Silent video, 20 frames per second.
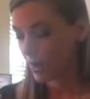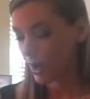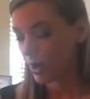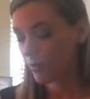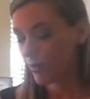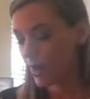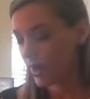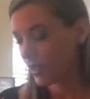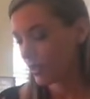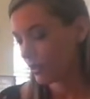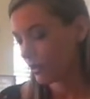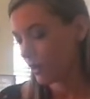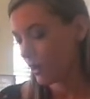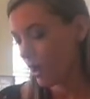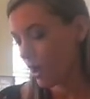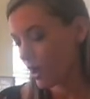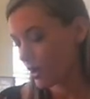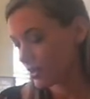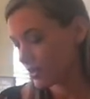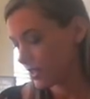out regular
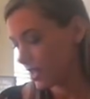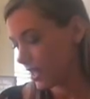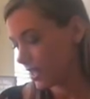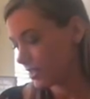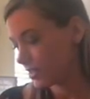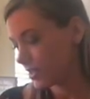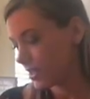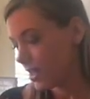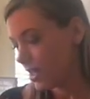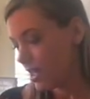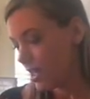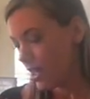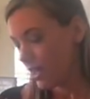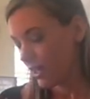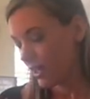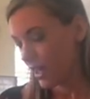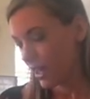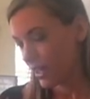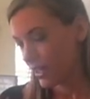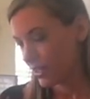content
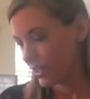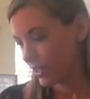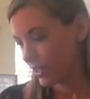and kind of